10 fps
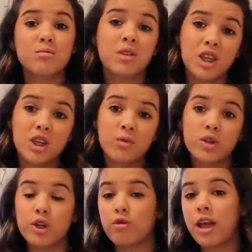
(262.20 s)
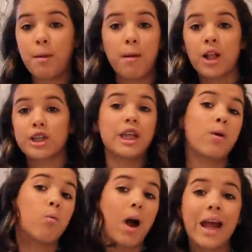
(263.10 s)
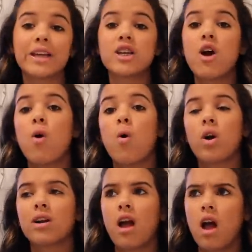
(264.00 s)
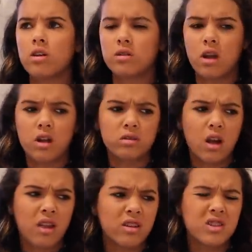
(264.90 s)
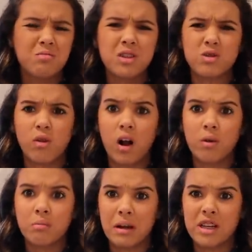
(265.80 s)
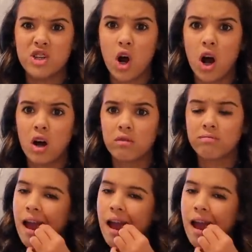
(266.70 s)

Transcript: some cute new nail polish like white or, I think something's wrong with my jaw.